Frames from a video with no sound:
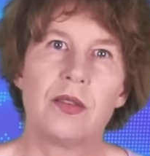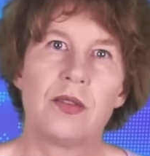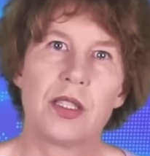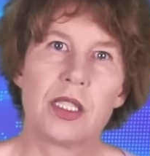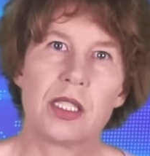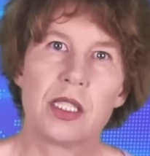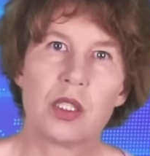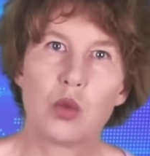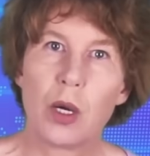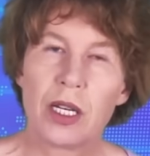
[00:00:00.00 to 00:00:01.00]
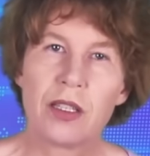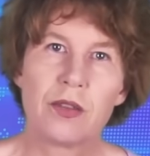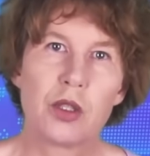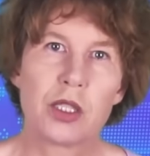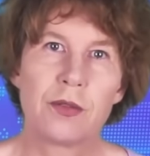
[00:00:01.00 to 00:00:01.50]
This is why the
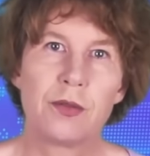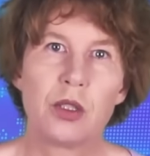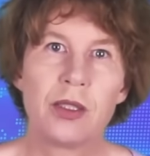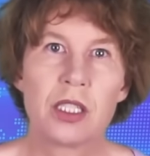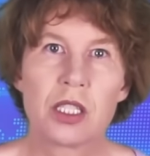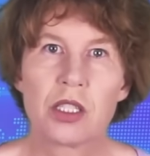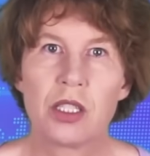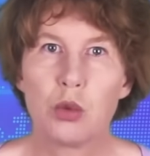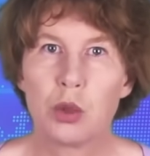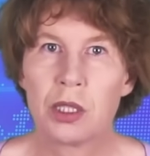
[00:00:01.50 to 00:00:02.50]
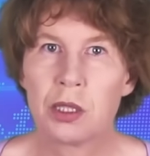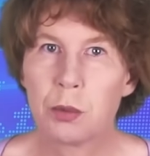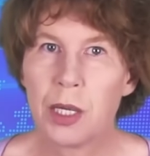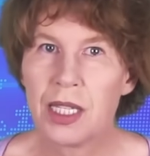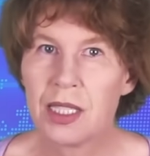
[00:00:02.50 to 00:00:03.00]
fossil fuel industry wouldn't
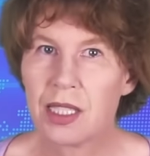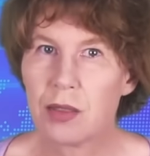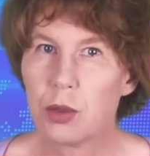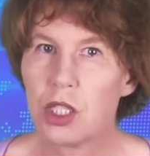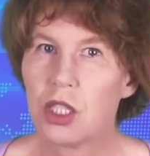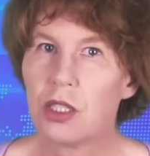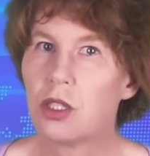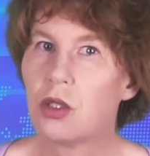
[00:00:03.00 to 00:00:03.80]
mind switching